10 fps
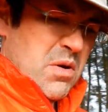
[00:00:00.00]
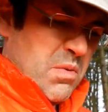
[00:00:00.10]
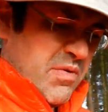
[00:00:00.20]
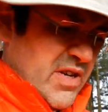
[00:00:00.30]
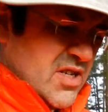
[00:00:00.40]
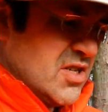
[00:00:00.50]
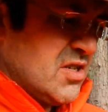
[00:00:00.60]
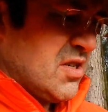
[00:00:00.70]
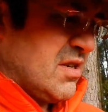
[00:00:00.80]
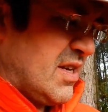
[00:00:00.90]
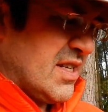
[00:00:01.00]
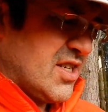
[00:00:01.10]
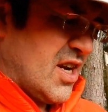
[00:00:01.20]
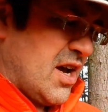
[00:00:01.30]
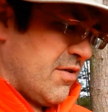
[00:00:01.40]
a couple of inches,
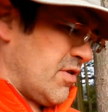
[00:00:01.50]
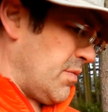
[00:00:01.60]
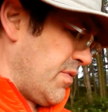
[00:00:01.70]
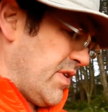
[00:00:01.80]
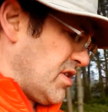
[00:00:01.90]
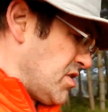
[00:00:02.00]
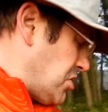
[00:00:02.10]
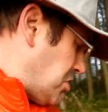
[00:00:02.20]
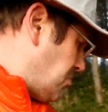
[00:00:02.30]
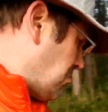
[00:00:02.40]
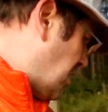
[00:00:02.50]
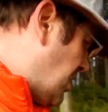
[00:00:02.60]
inch and a half, couple of inches.